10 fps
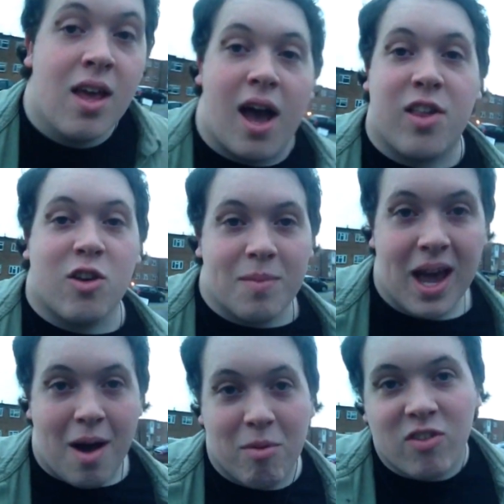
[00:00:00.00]
I still
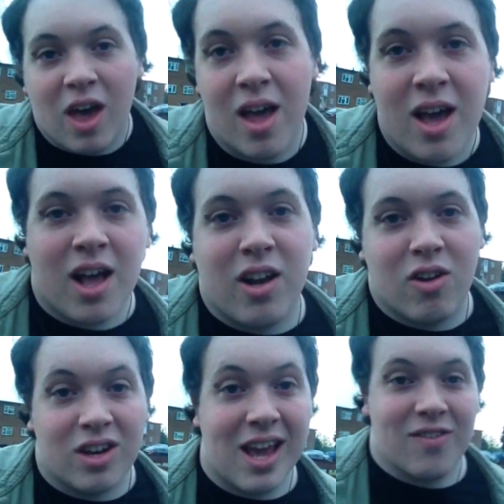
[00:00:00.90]
meet up with a
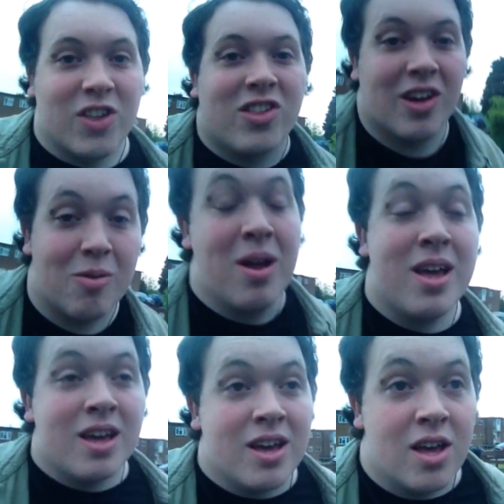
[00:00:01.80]
lot of the others, so
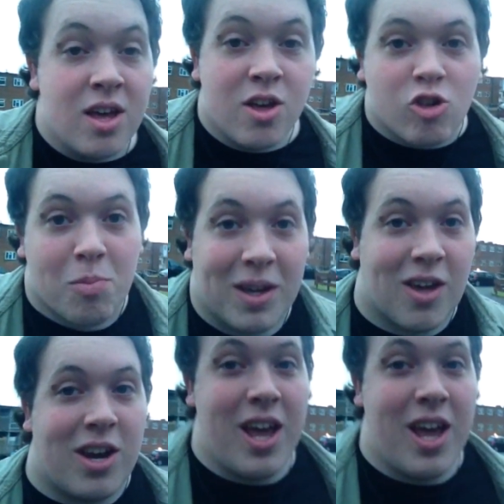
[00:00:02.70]
should be good.